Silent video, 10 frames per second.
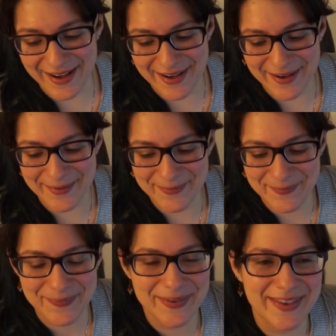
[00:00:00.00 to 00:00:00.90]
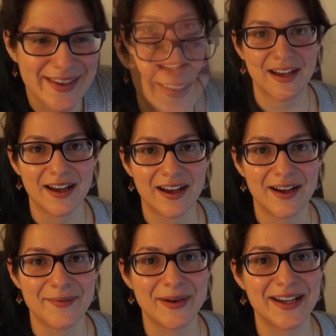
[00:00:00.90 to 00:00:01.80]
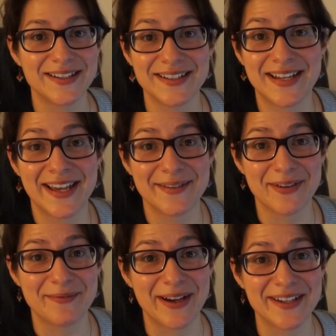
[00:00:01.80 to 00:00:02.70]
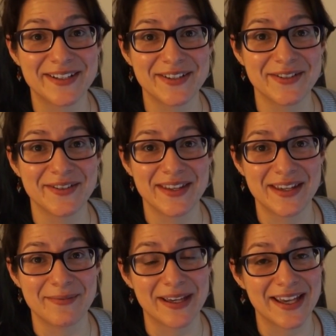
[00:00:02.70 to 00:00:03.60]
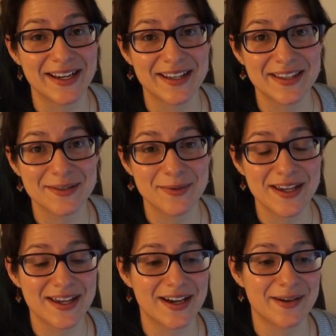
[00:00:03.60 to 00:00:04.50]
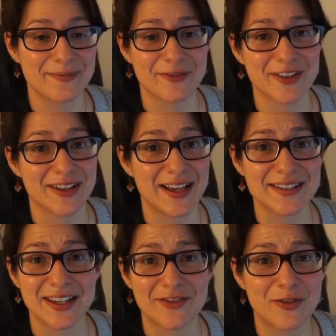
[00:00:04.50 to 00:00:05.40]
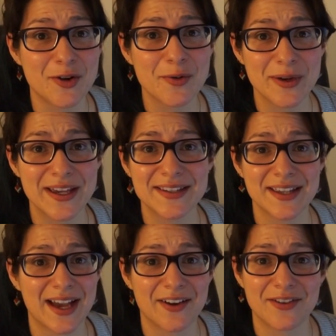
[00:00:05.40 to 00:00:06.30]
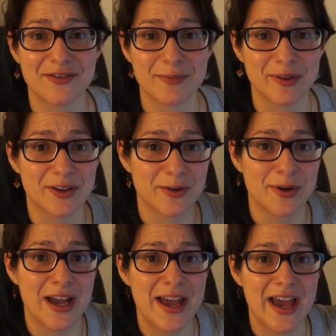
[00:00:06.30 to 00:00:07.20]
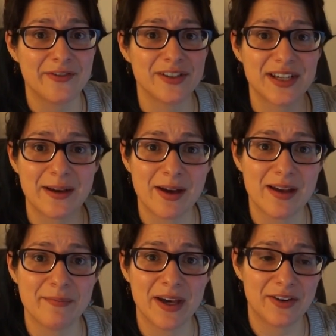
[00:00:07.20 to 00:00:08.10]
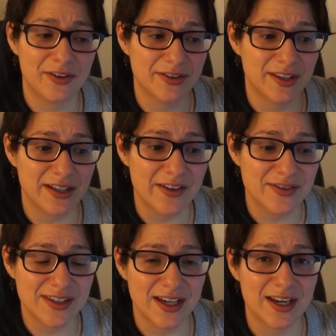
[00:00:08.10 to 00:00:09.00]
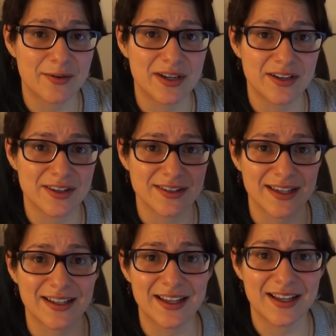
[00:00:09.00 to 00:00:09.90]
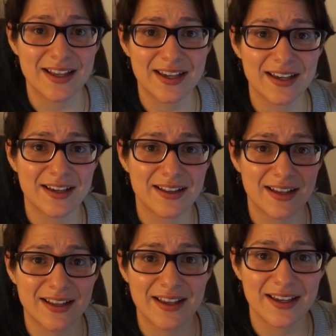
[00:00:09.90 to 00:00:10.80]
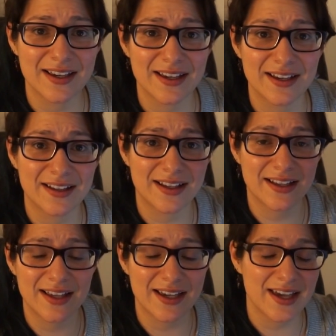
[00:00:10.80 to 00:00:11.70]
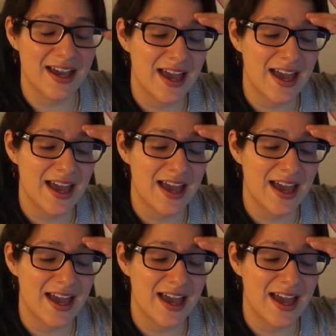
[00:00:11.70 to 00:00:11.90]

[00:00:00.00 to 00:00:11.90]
um, um, I did take my bike to the mechanic this week. Um, for the last like four weeks, out of the blue, every time I pedaled the left side, I would hear this like click, click, click, click, click, click.